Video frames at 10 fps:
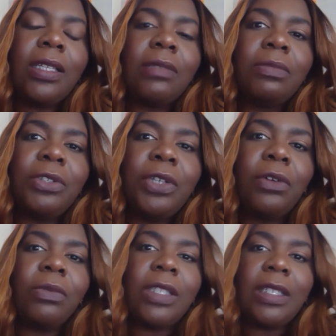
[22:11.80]
you
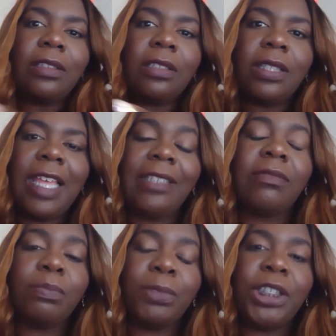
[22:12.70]
know, that
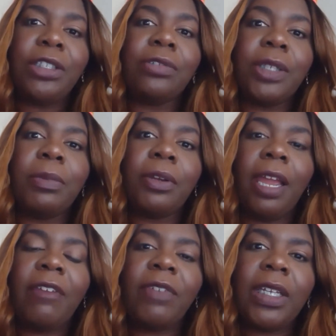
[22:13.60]
particular
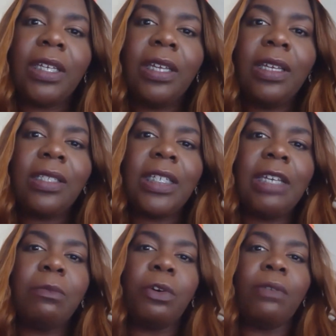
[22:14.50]
demographic to
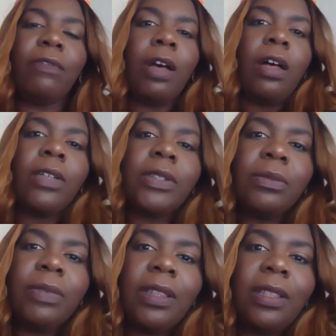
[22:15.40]
get more involved
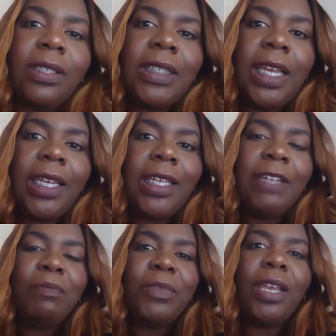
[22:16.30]
with tech.
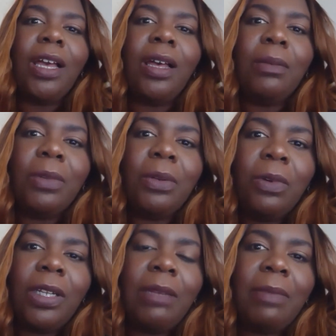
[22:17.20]

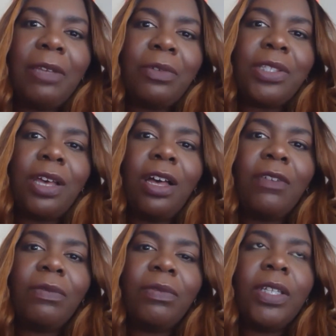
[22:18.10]
One at
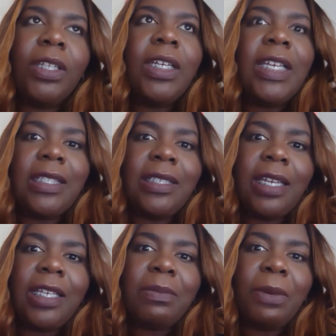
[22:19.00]
Microsoft is
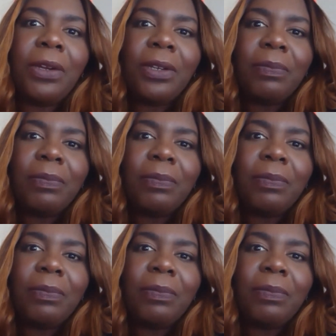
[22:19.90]
TechSpark,